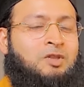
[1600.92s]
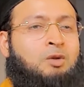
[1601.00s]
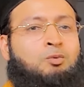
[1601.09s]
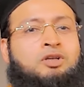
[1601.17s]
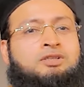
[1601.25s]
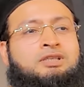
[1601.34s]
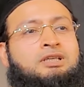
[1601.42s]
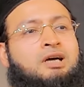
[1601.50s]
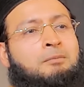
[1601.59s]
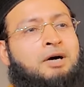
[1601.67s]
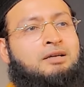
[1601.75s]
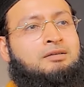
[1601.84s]
Then what is the
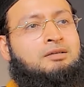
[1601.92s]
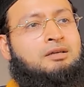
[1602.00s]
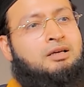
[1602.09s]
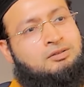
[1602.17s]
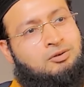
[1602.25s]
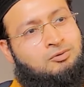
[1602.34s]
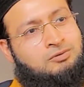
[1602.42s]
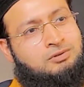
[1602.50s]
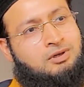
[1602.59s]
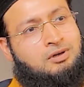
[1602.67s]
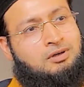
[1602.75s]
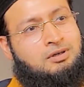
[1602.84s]
command?
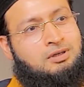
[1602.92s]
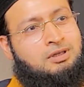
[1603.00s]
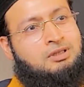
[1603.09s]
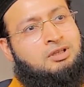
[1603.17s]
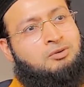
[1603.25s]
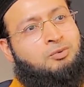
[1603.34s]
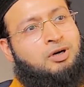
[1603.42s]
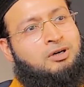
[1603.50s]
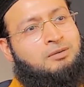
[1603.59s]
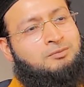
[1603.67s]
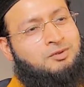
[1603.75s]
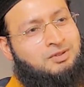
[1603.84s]
Ittaqullah. Taqwa
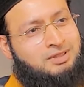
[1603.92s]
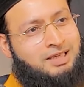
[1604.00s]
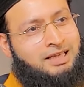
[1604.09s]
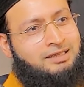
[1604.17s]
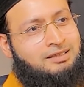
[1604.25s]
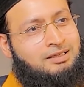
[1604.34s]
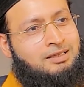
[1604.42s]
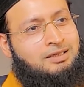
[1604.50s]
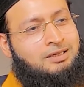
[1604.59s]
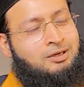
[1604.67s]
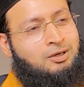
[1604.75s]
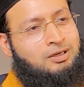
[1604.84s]
comes second.
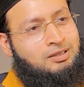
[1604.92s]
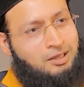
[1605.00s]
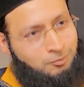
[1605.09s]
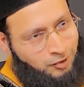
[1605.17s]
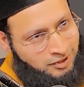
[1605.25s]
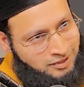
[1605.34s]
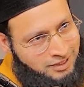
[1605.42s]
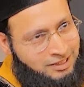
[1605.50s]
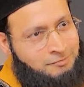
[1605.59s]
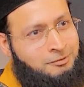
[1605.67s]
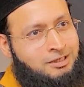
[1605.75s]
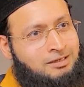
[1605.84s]
Then what is the
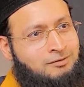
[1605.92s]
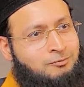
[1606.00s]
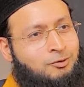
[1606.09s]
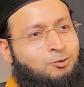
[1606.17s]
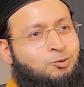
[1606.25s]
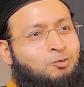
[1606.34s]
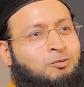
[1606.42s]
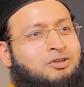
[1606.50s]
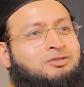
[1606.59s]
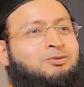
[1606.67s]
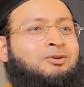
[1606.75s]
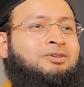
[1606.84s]
command? Wa kunu
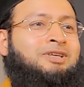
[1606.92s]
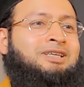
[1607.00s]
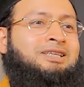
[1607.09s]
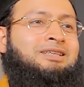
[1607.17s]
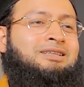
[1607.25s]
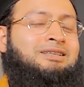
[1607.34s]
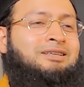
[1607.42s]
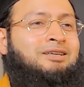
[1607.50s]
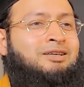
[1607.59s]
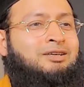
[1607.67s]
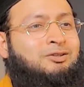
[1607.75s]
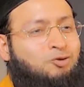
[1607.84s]
mas-sadiqin.
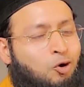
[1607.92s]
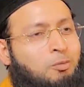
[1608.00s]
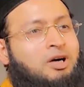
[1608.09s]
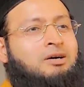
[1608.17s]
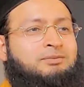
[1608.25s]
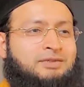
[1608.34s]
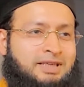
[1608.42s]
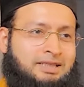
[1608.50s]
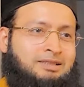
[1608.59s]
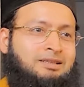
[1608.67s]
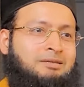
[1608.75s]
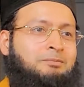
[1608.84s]
Sohba comes
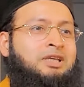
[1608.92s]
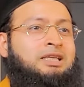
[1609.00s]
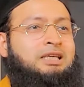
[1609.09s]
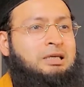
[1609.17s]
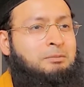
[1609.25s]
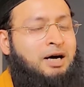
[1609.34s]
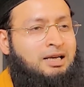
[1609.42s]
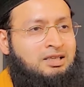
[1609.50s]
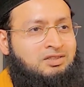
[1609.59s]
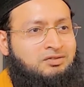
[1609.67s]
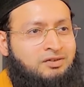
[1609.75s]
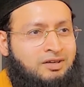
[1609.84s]
later. Meaning iman
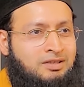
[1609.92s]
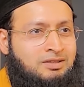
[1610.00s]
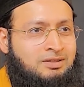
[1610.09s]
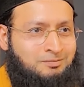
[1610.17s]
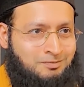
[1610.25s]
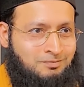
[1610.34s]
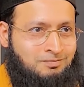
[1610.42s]
is first.